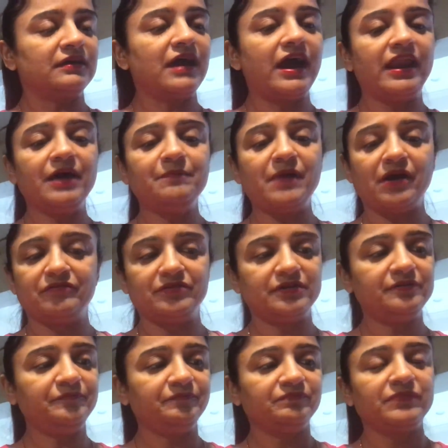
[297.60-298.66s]
Kada
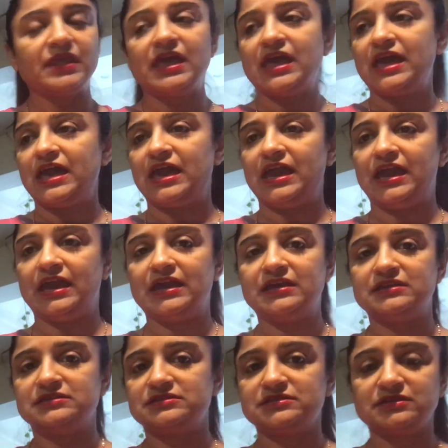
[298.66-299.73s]
powder.
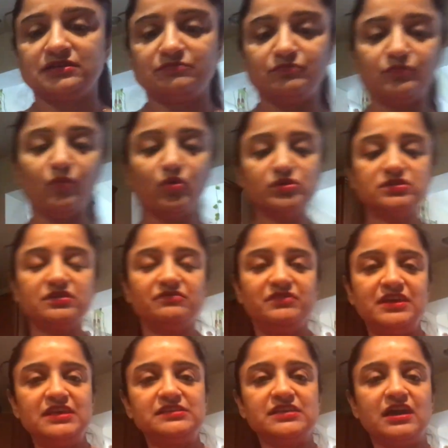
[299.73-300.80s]
And most of
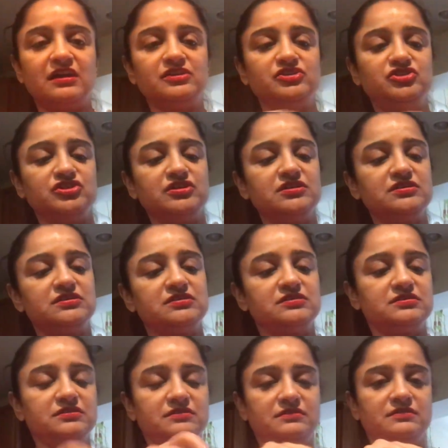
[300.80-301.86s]
these are
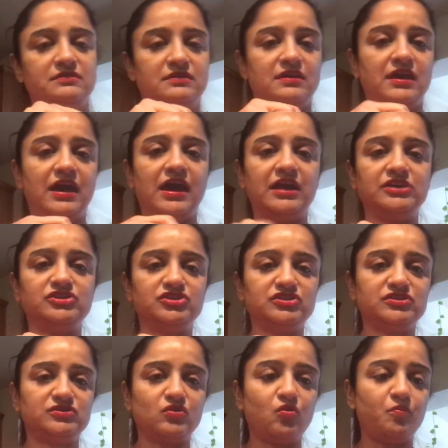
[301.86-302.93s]
just, I
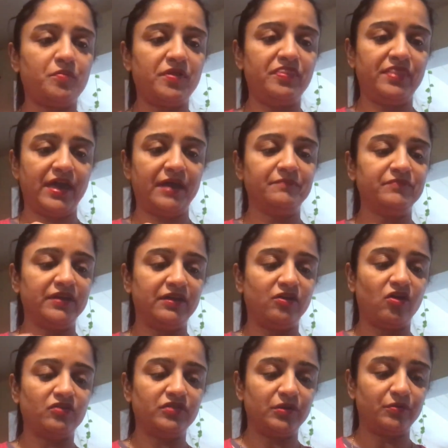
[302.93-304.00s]
just opened them.
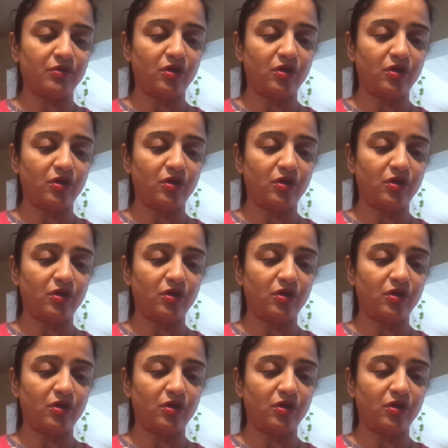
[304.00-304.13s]
They